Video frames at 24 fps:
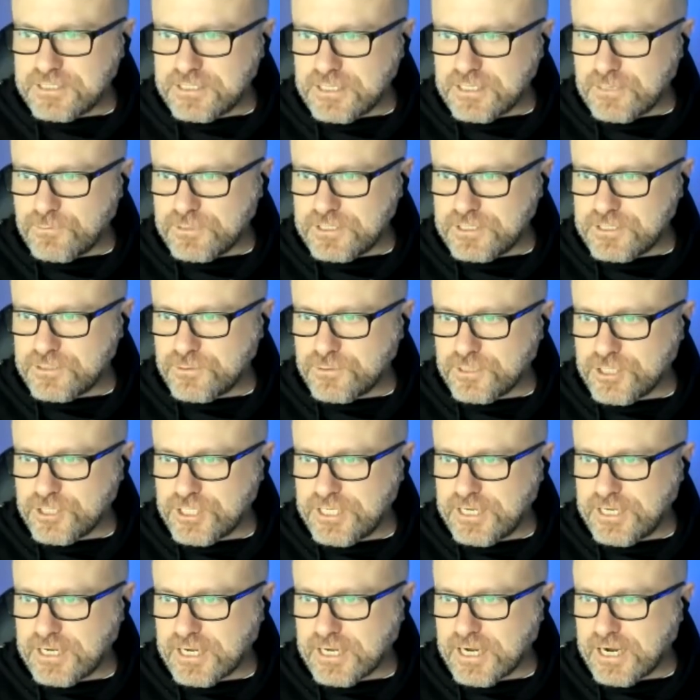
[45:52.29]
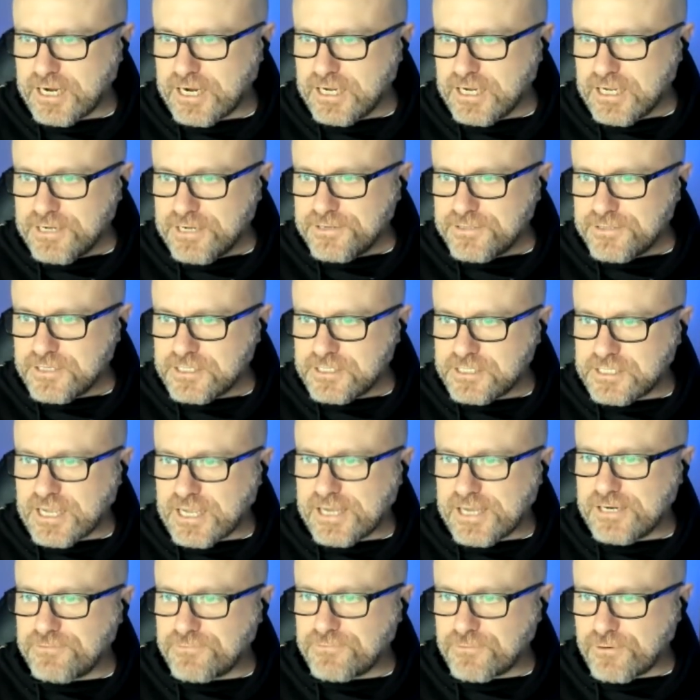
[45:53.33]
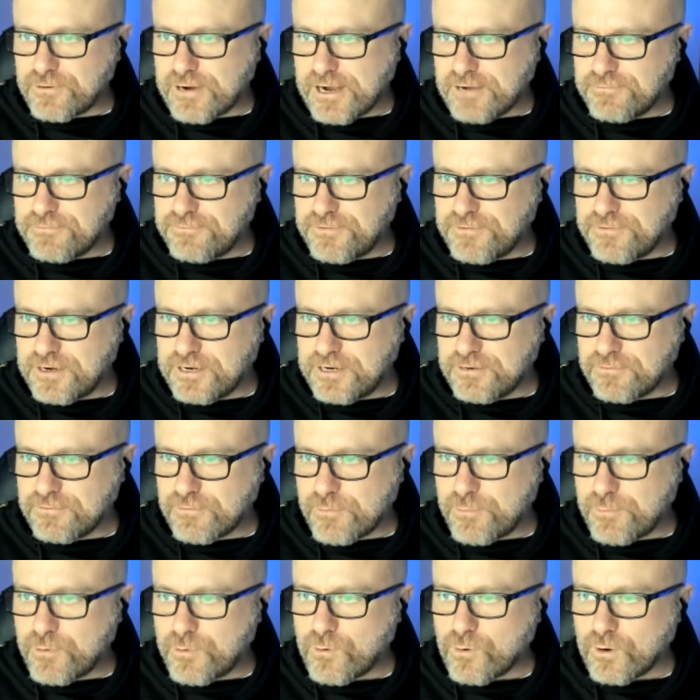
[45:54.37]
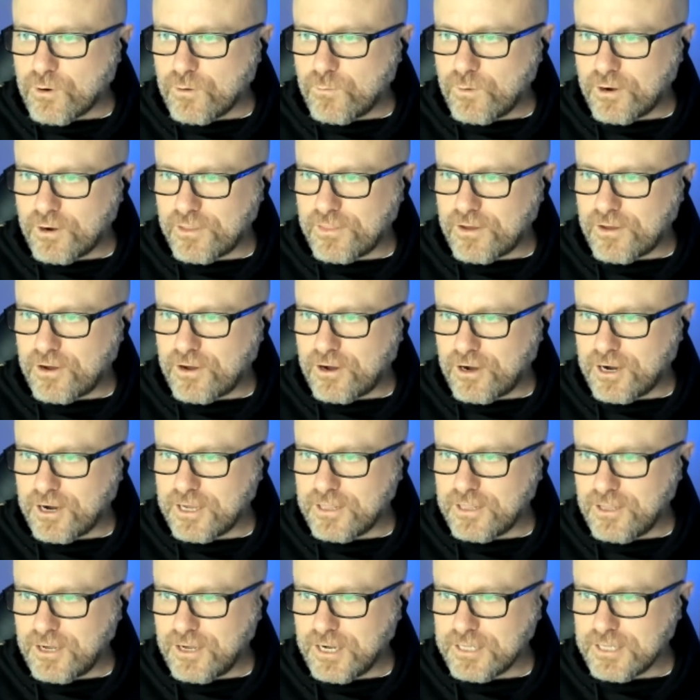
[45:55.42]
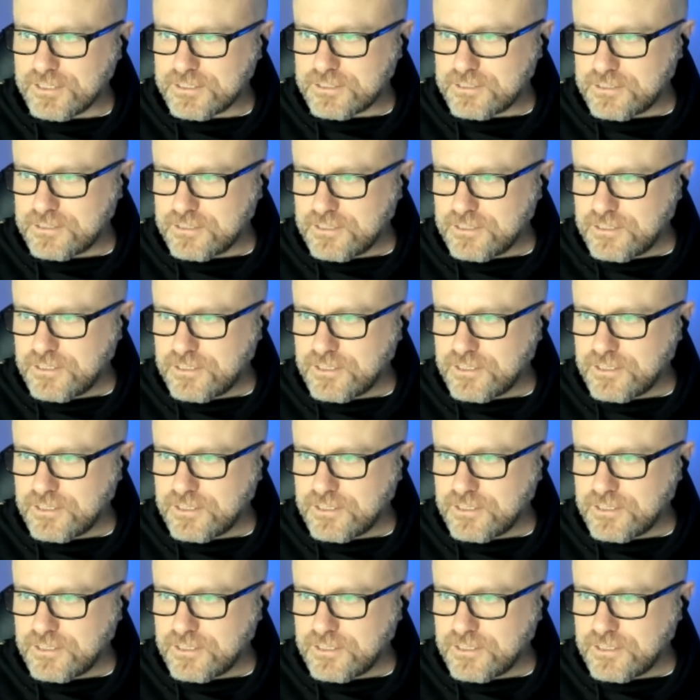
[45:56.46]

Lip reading: What this question here? Okay, the state of crowdfunding report. What are the highlights?